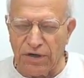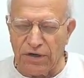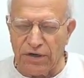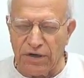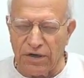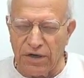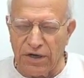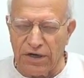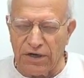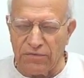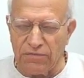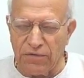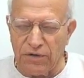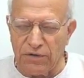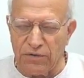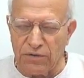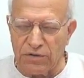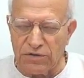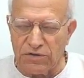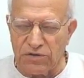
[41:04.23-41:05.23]
at night
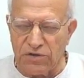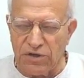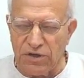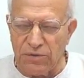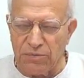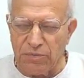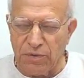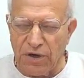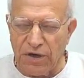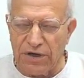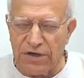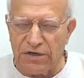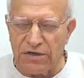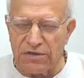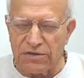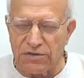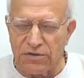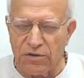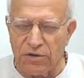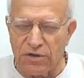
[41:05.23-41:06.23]
when you're asleep, I
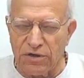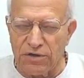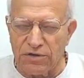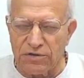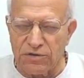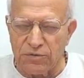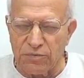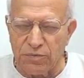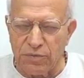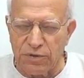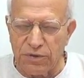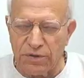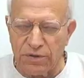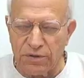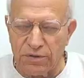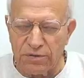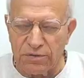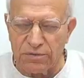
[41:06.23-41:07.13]
does not disappear.